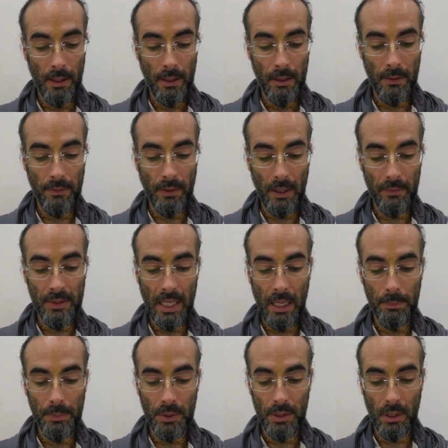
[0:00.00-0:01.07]
the 5
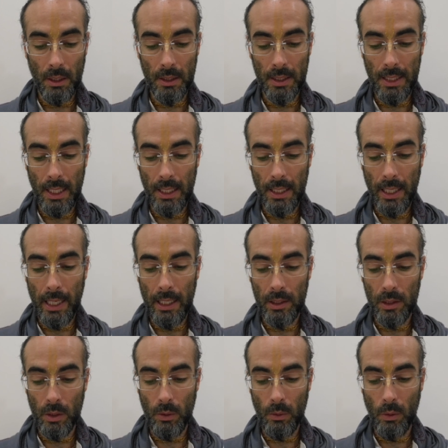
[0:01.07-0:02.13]
chapters on the 10th
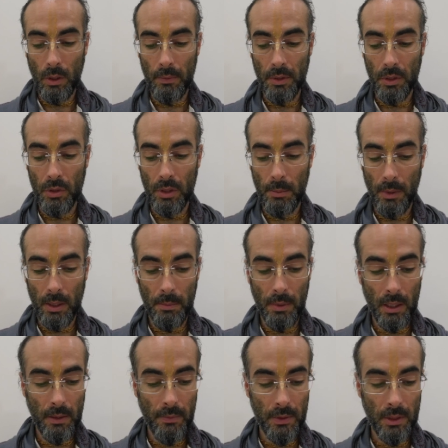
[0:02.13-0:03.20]
canto of the Srimad
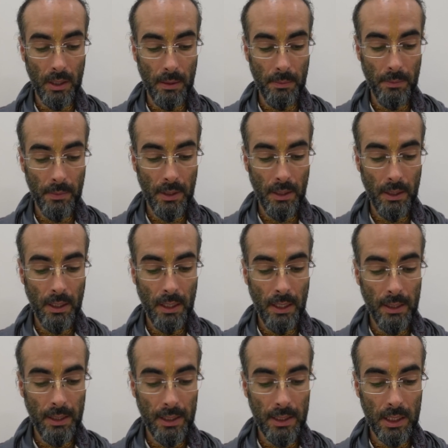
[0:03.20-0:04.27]
Bhagavatam,
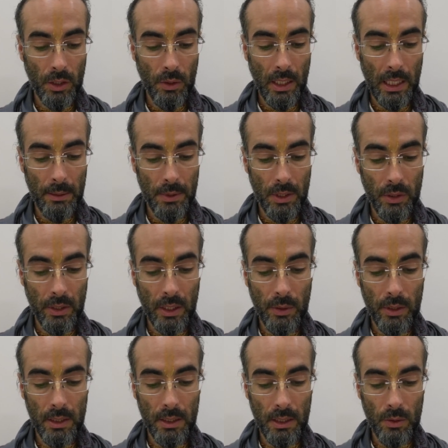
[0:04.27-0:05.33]
that describes Sri
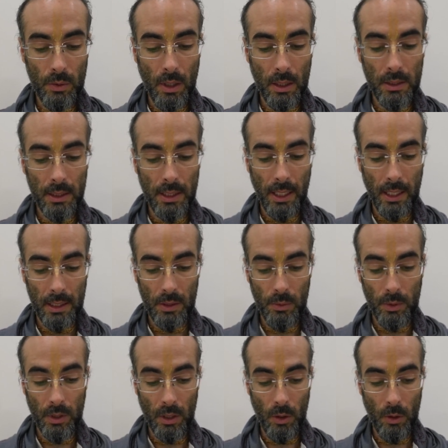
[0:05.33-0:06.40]
Krishna's Rasa dance
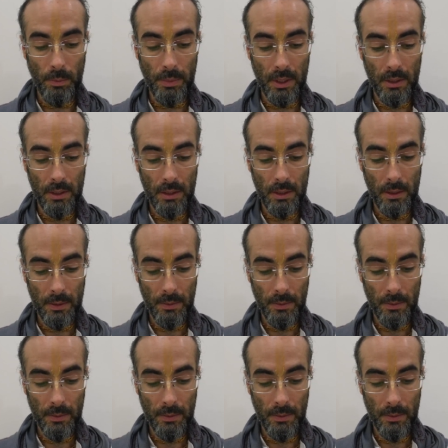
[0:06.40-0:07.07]
with the gopis.